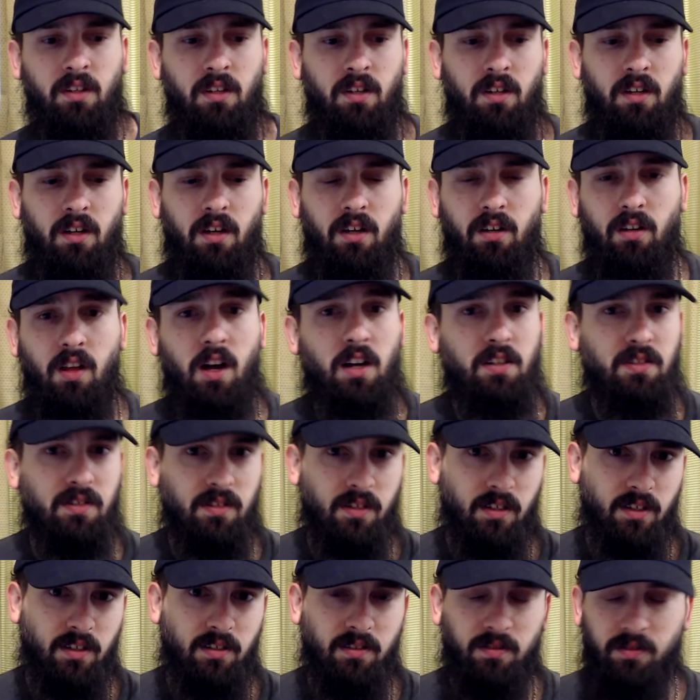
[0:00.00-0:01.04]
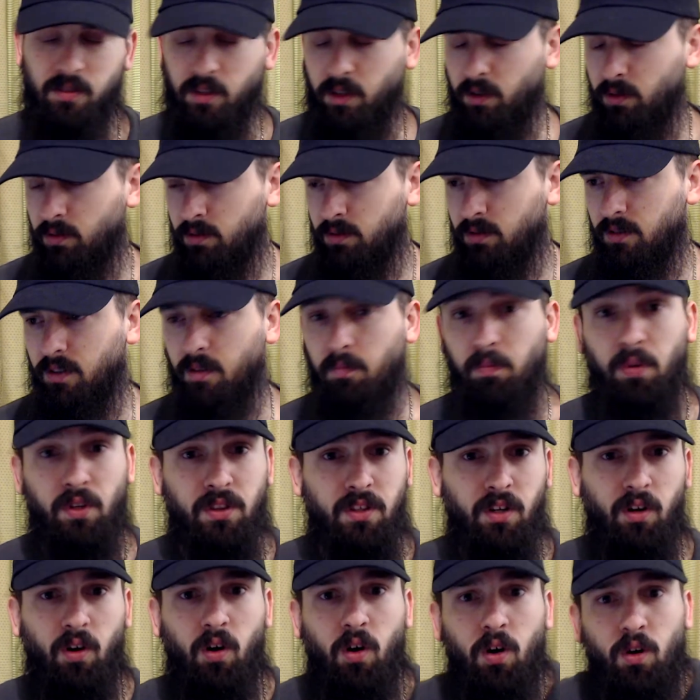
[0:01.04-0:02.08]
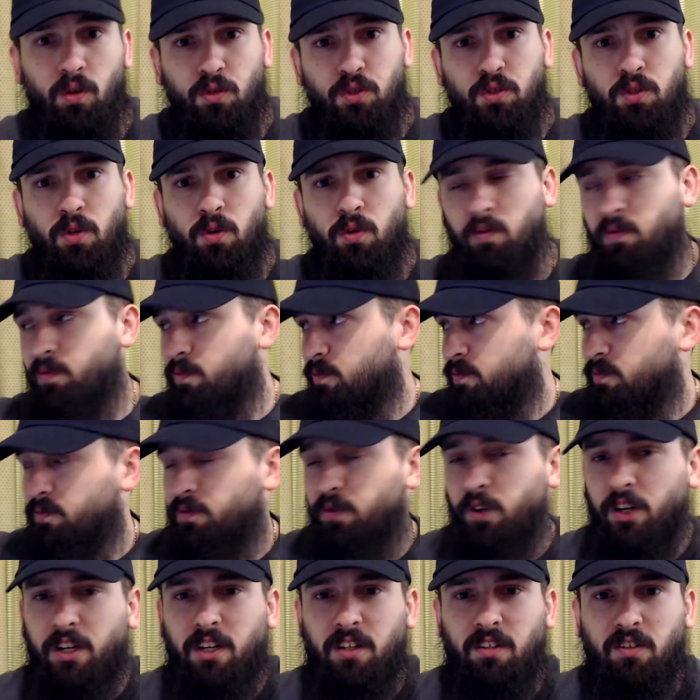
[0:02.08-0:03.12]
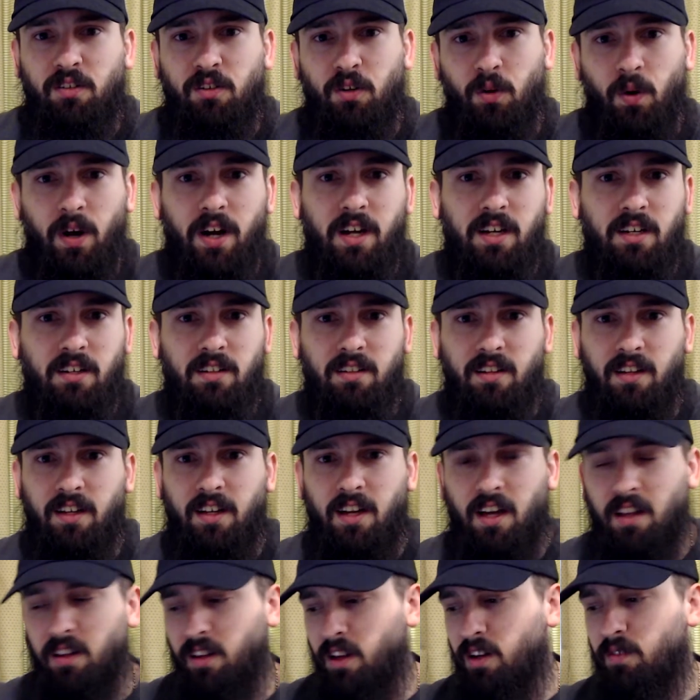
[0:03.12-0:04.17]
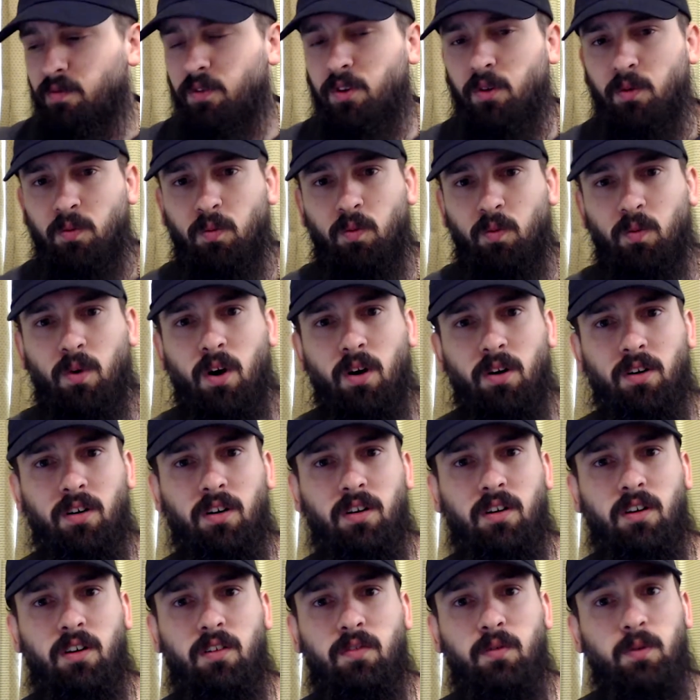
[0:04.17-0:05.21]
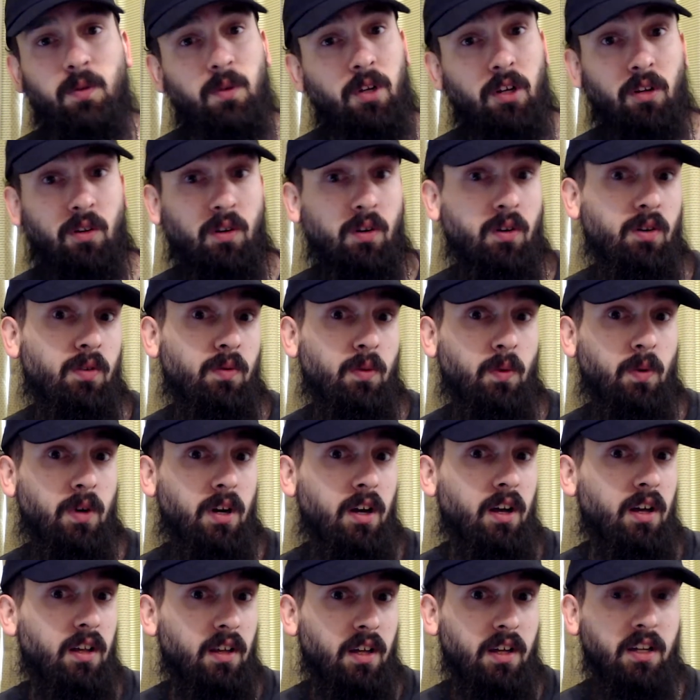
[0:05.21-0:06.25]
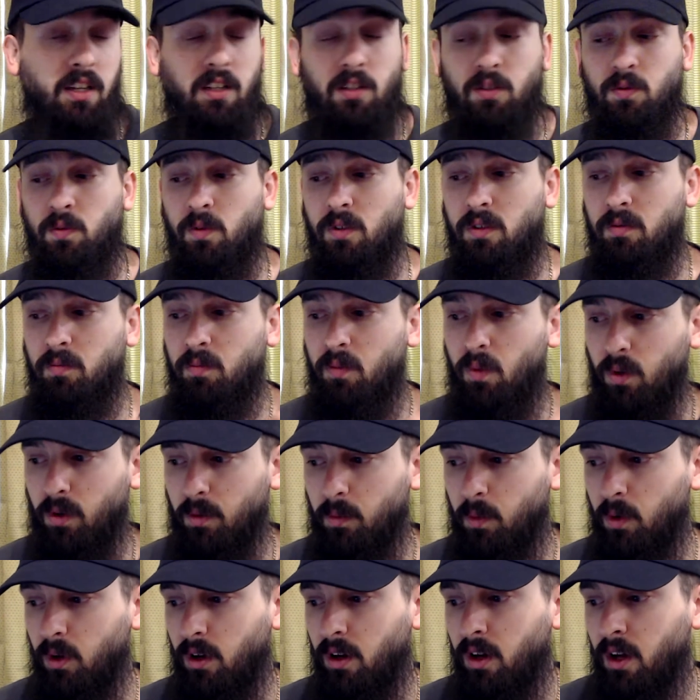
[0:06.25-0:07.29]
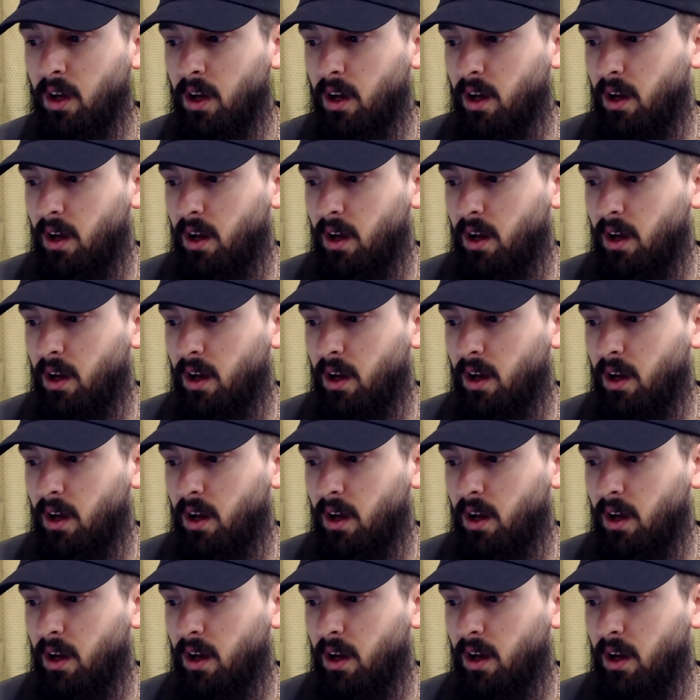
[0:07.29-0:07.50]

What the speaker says: Loxodon, so, but they're all so freaking great. Like, I love the art on all of them, and I'll go over why I like each one more and more.